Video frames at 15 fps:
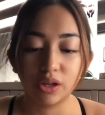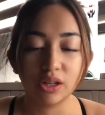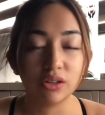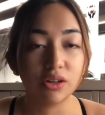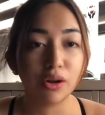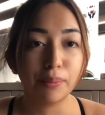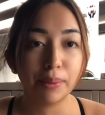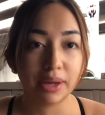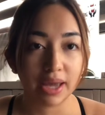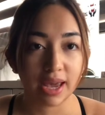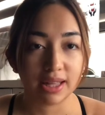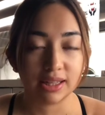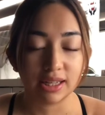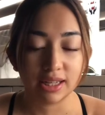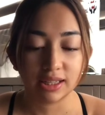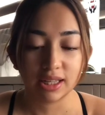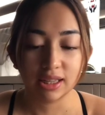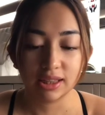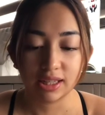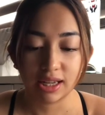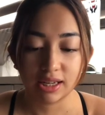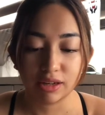ganun ako mag-edit. And
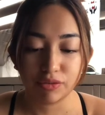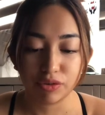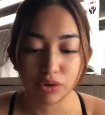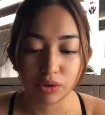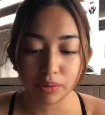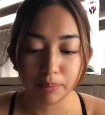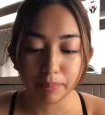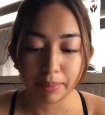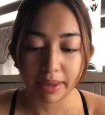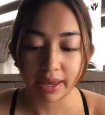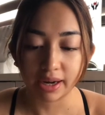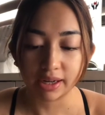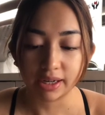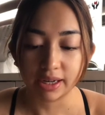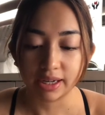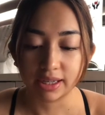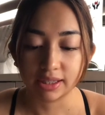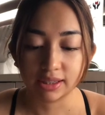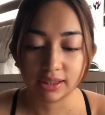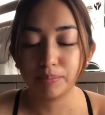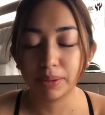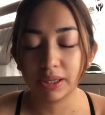then, if you compare it,
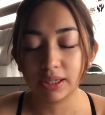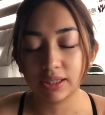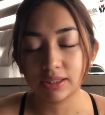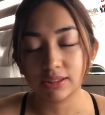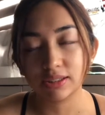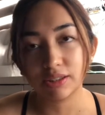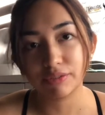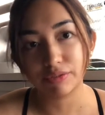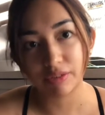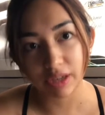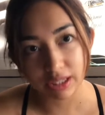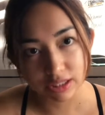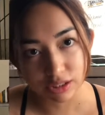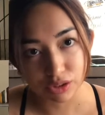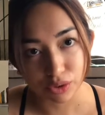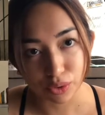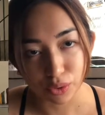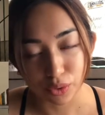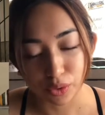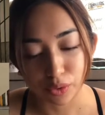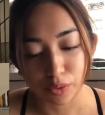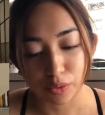pag sa
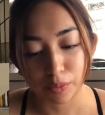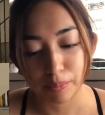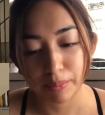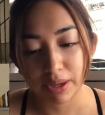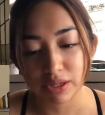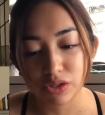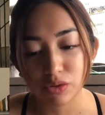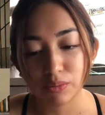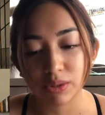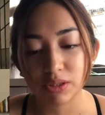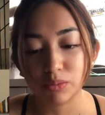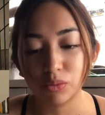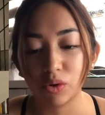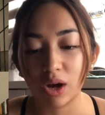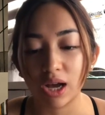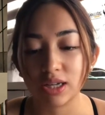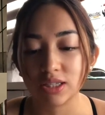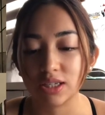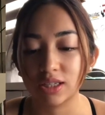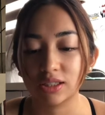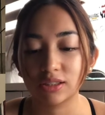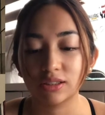visco, medyo mas mukha
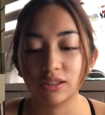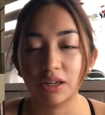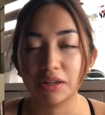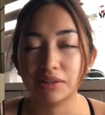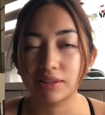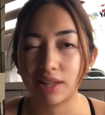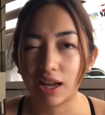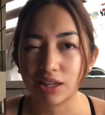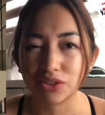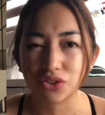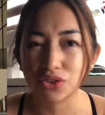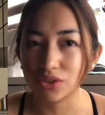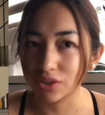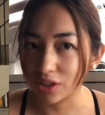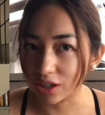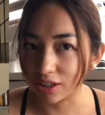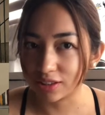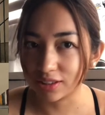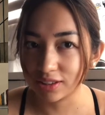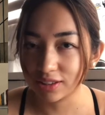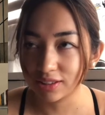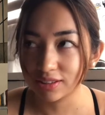siyang
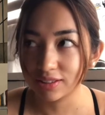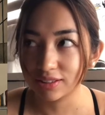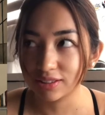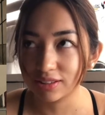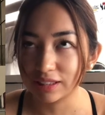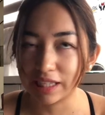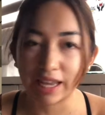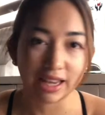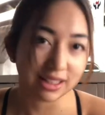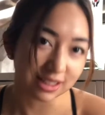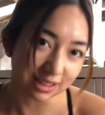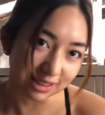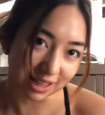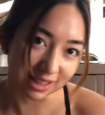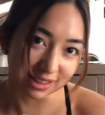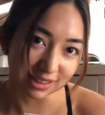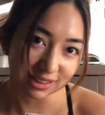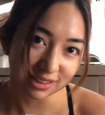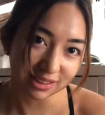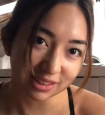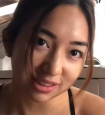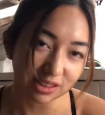natural na edited.
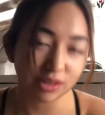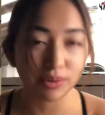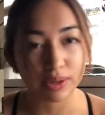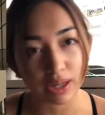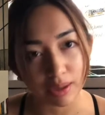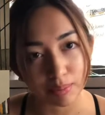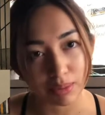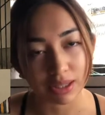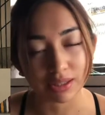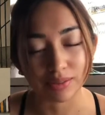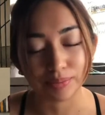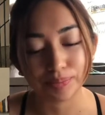You know what I mean?